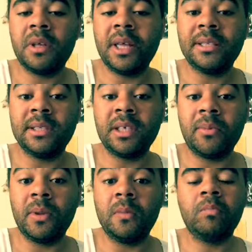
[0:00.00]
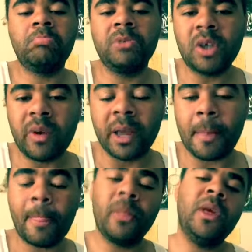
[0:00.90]
It's something. It's all right.
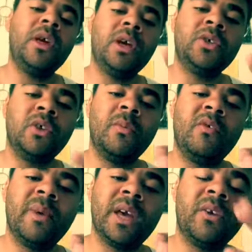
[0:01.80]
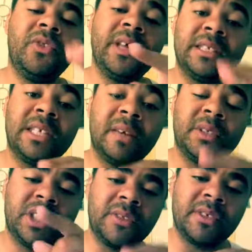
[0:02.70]
Enjoy the movie Meg. Only thing that saves
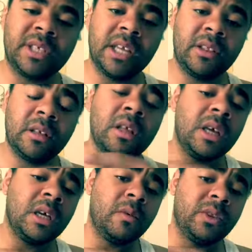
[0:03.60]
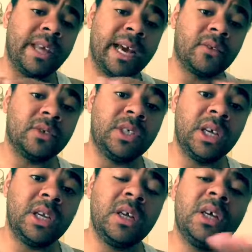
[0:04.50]
is Jason Statham what the actors
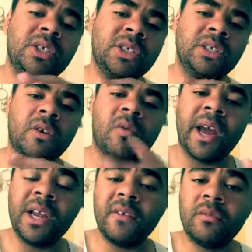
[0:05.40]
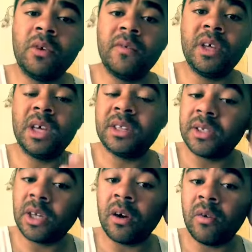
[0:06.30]
did, just in the writing of the movie in the
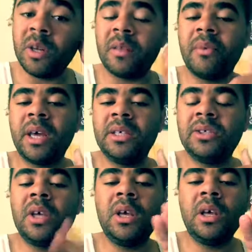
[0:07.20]
tone in the pace.